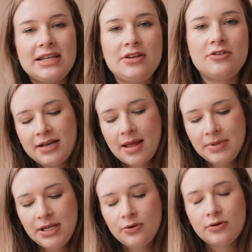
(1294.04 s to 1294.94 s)
in your
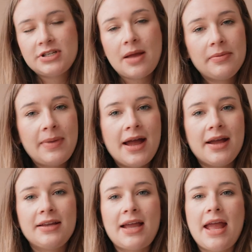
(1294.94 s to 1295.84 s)
nappy or diaper
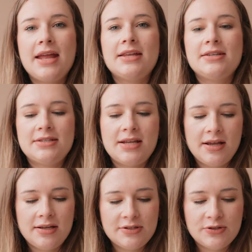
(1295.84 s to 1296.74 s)
bag and
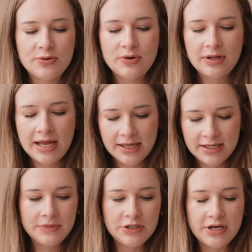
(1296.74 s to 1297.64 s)
store
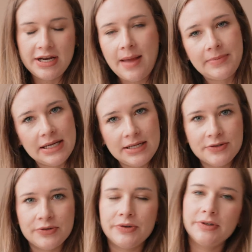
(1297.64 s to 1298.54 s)
like dirty
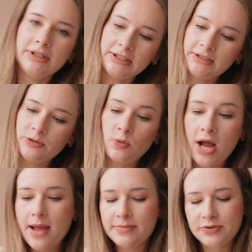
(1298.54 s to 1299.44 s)
nappies or
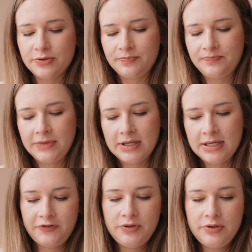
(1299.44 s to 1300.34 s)
wipes or
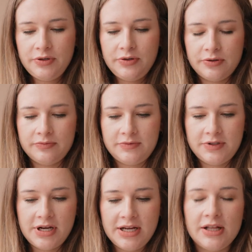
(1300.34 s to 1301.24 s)
food or
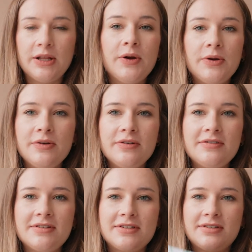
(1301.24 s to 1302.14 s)
dirty
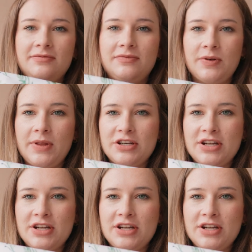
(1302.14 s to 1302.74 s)
clothes, all that